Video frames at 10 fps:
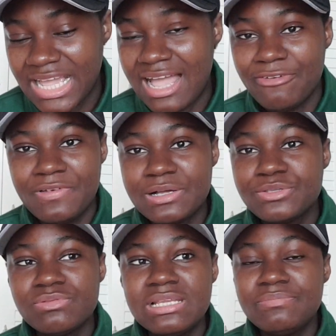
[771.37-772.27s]
I
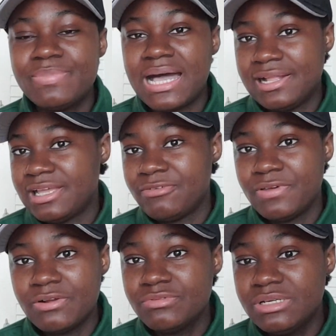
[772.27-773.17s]
felt really bad. I
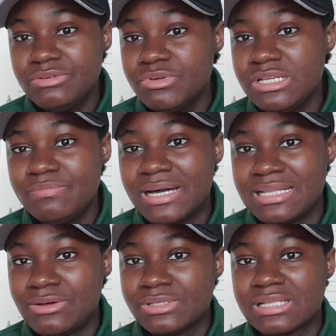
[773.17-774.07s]
felt really, really bad.
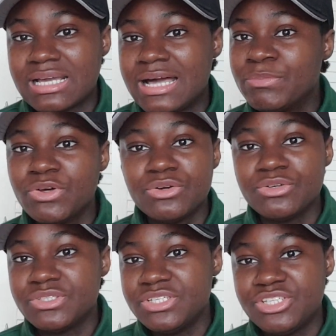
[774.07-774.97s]
I was like, I'm not going
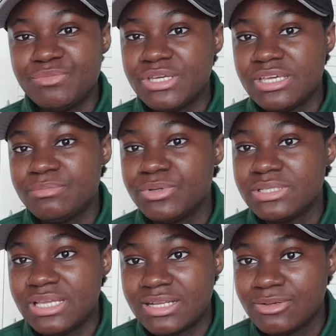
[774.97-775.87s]
to teach him again.
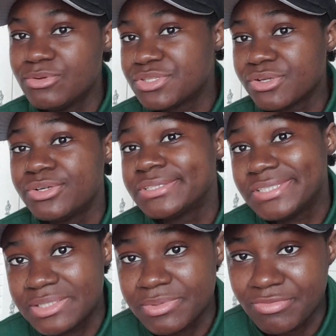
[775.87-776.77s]
But then, who's going to
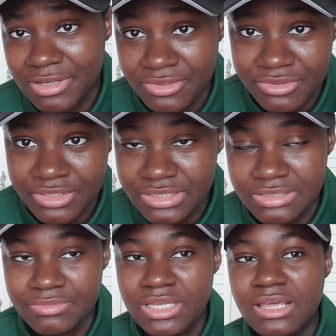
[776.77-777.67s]
teach him if I don't teach
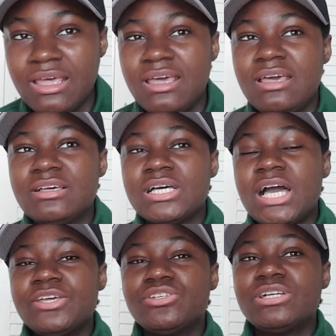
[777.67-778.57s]
him?
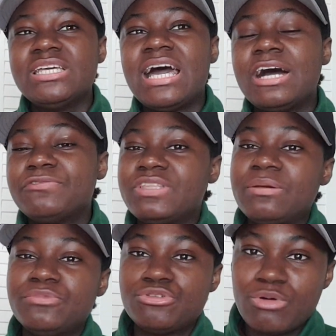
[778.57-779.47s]
I usually have
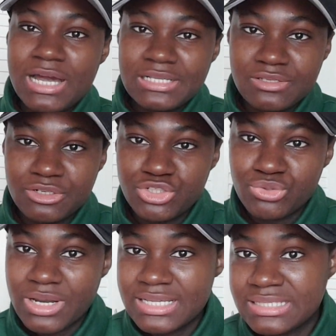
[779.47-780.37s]
them twice or
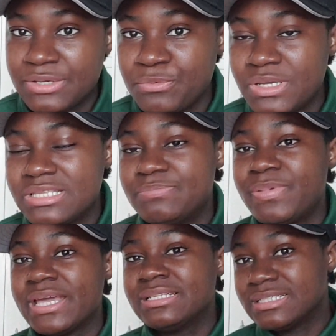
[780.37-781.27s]
thrice a week,
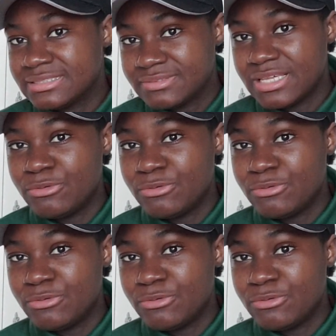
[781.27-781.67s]
depending.